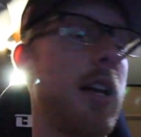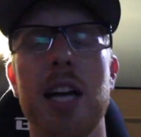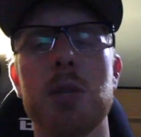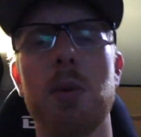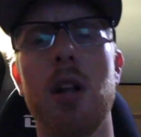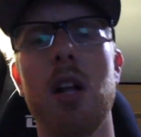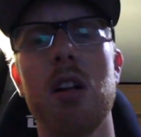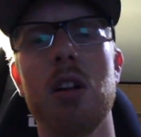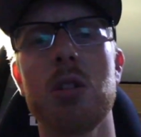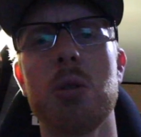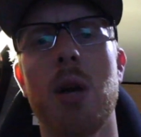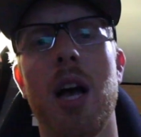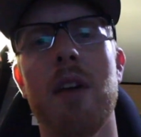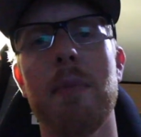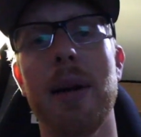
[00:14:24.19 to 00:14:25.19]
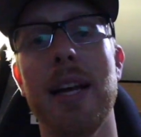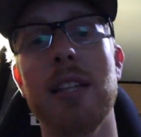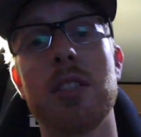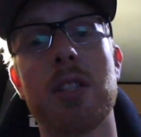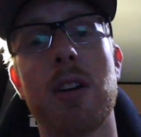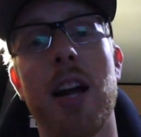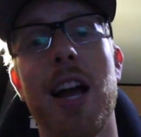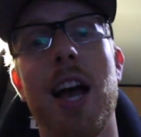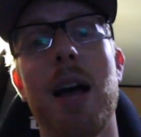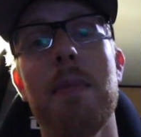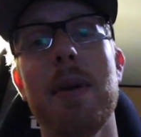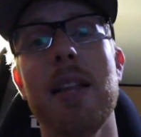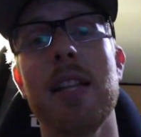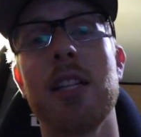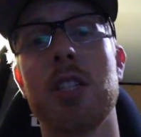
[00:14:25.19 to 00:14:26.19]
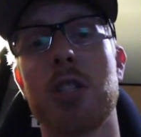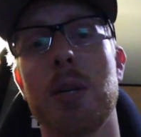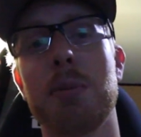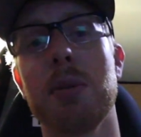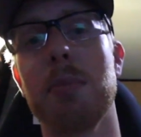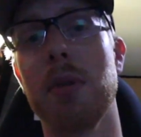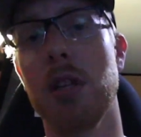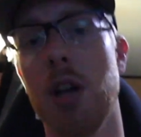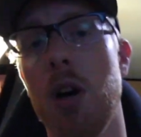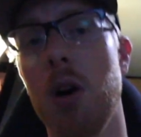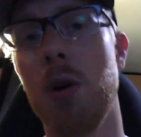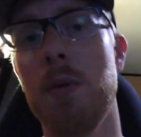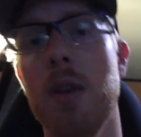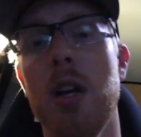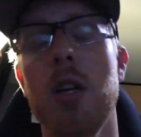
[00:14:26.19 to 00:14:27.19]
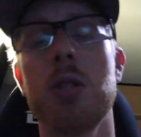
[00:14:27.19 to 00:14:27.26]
As well, I'll also have my Instagram in the description below.